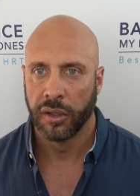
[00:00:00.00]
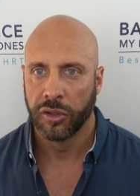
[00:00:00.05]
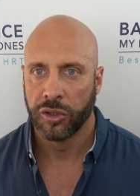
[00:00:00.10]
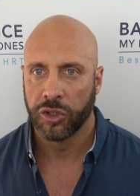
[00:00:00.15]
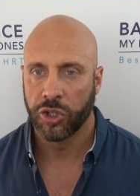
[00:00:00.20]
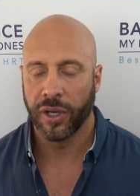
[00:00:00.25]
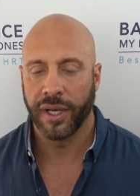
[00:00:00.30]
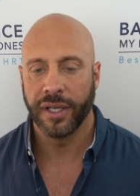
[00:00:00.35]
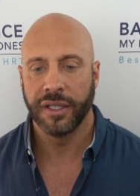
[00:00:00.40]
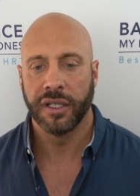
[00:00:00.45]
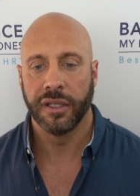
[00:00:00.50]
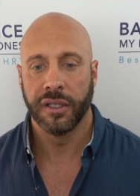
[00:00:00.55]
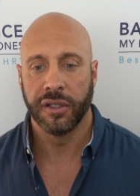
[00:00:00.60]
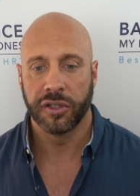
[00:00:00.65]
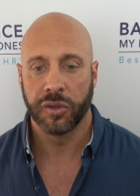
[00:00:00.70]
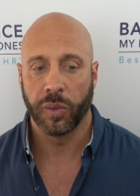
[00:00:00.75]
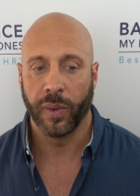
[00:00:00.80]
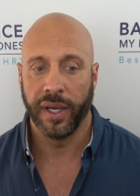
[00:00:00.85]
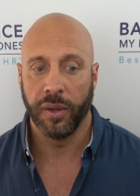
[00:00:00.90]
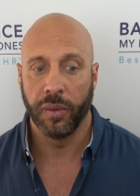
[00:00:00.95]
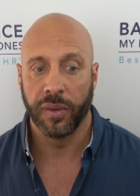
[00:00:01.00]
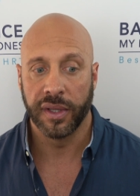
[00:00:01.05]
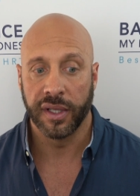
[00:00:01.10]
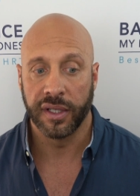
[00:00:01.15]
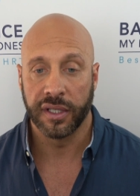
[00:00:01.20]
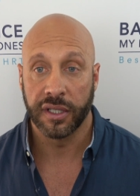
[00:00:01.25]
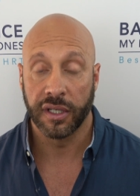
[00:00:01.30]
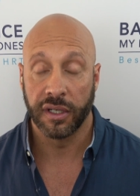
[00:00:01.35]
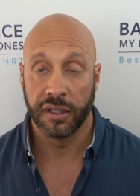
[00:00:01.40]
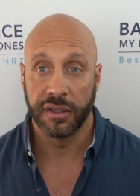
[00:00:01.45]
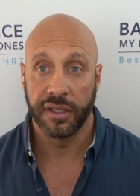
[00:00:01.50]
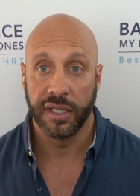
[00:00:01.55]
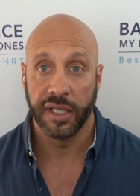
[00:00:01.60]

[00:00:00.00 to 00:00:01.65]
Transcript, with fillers: trying to lose weight when they start